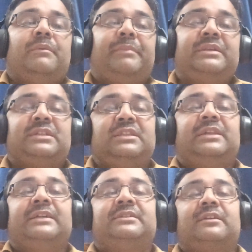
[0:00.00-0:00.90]
Means in
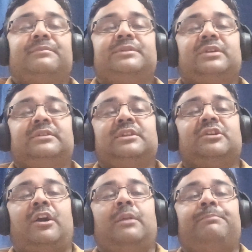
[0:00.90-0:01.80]
that circumstances
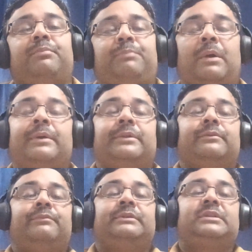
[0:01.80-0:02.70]
all power
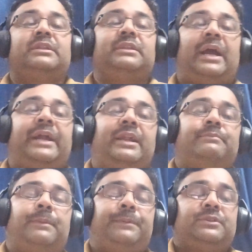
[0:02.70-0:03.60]
vested in the hand
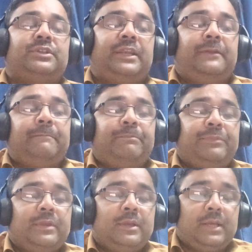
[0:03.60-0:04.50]
of the president,
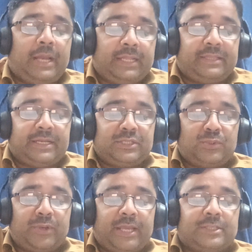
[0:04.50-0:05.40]
and that is
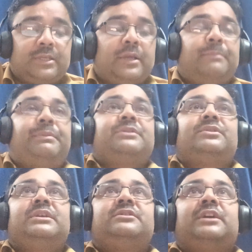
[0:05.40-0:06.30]
known as
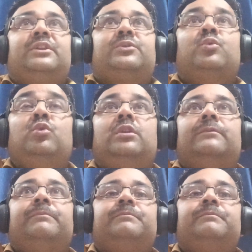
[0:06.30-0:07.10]
presidential rule.